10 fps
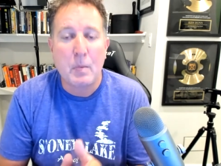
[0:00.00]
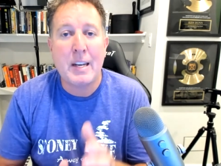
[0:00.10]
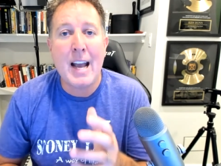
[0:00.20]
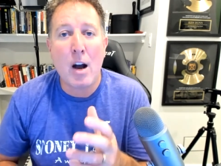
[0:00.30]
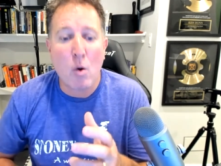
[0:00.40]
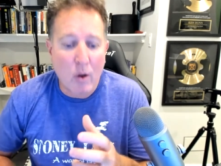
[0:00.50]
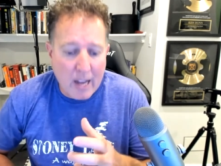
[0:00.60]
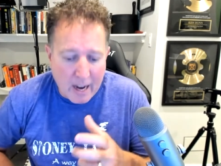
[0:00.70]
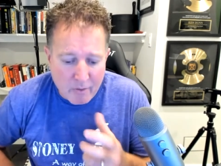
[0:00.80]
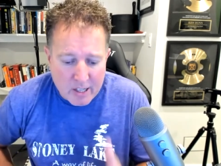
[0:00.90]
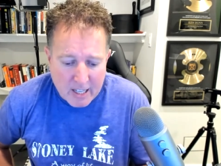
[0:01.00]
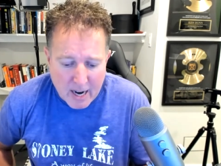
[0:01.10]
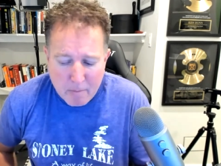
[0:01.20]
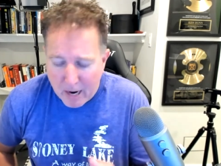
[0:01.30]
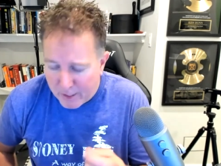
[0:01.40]
Now, every
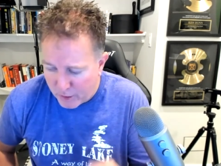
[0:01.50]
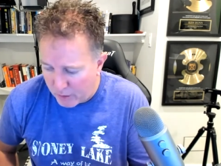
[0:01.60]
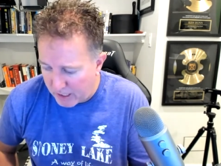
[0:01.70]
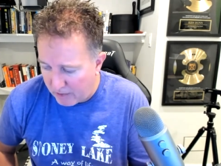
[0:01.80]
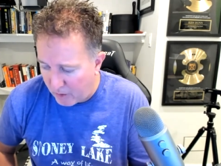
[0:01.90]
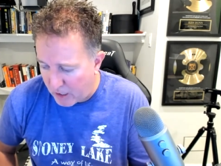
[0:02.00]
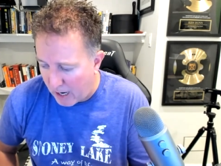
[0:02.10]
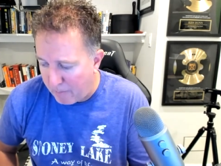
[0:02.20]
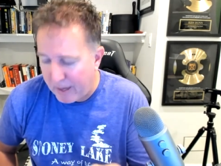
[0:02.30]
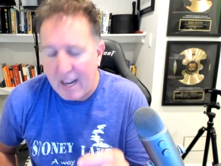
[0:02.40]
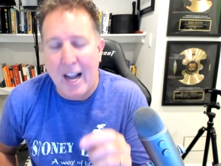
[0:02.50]
time I choose a different topic,